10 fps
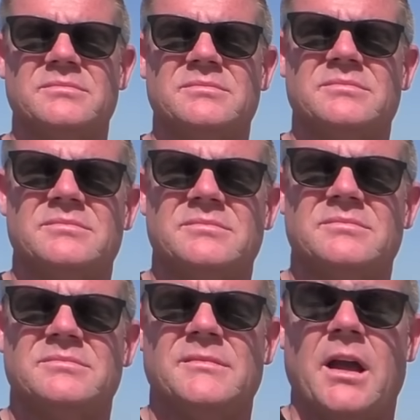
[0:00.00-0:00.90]
anything
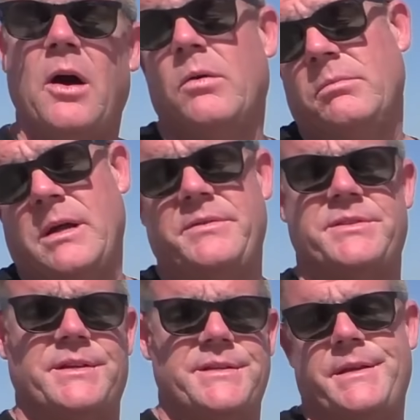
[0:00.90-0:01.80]
else? Oh, I was
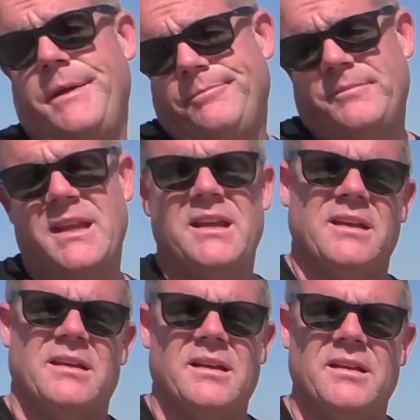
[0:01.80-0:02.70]
just gonna say,
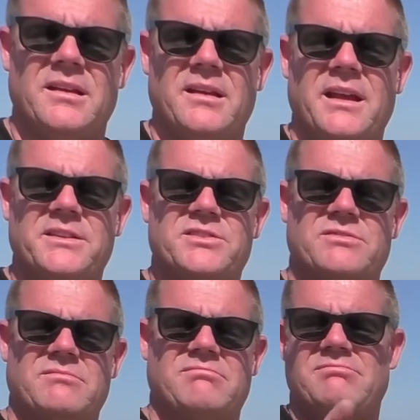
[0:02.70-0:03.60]
it's
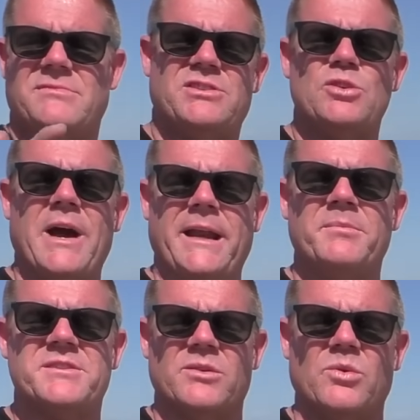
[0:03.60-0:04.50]
two
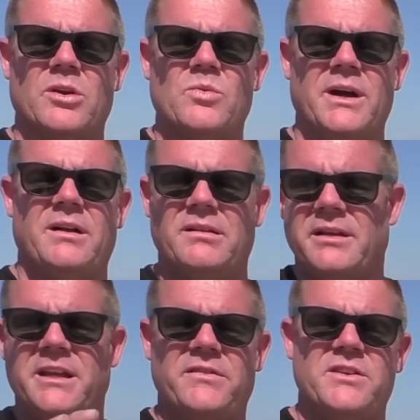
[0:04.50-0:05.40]
items that work well
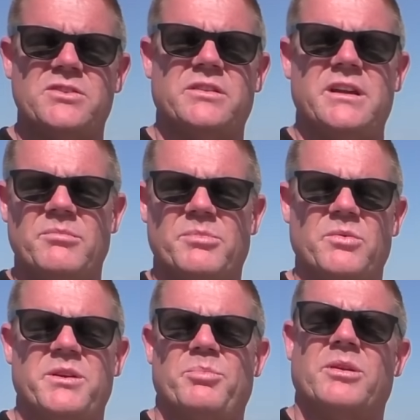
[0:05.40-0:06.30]
individually,
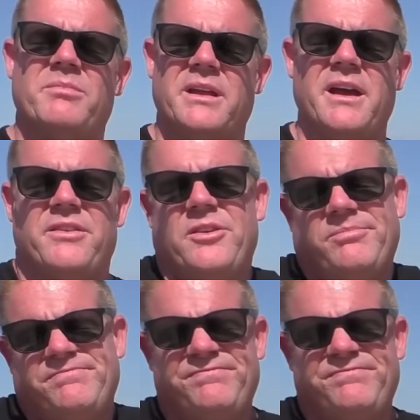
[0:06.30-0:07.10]
but when you put them together,